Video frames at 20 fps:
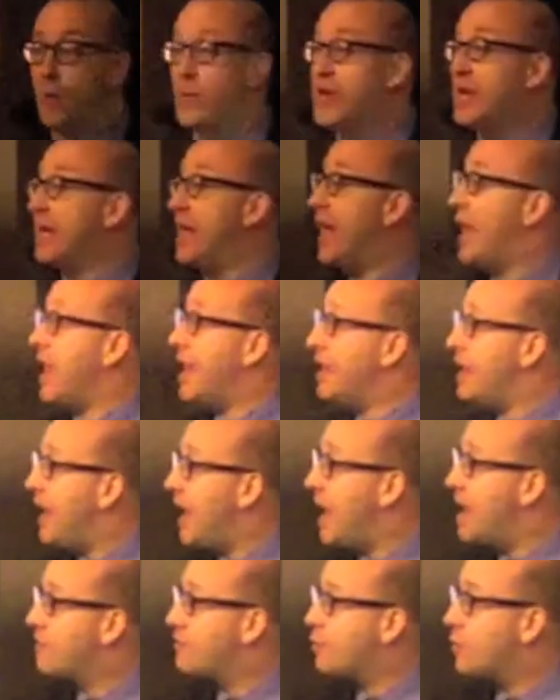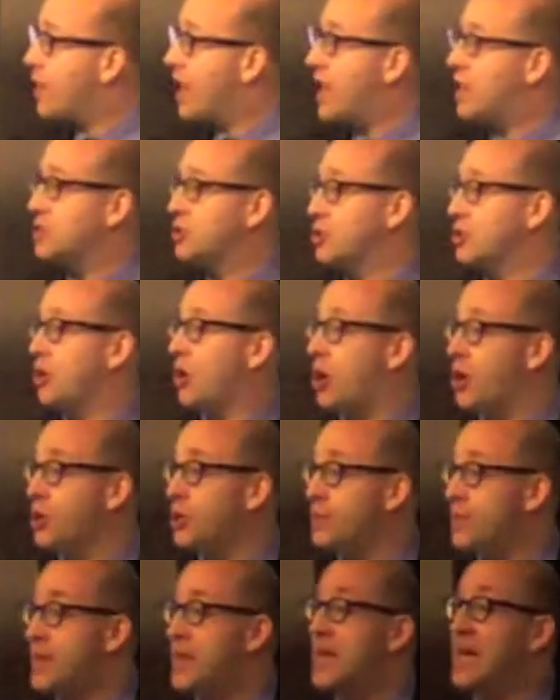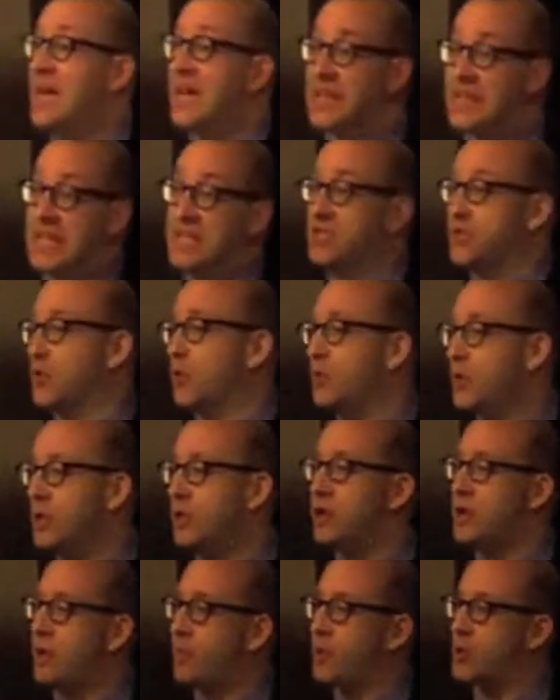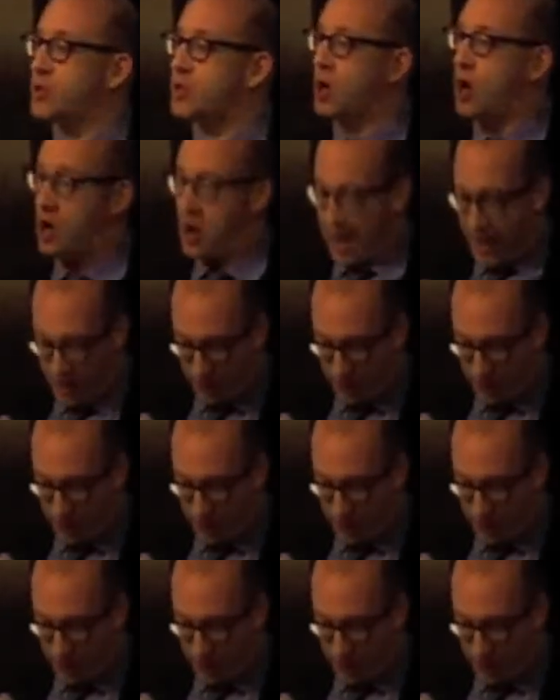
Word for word: And we can't have a rational argument unless the real numbers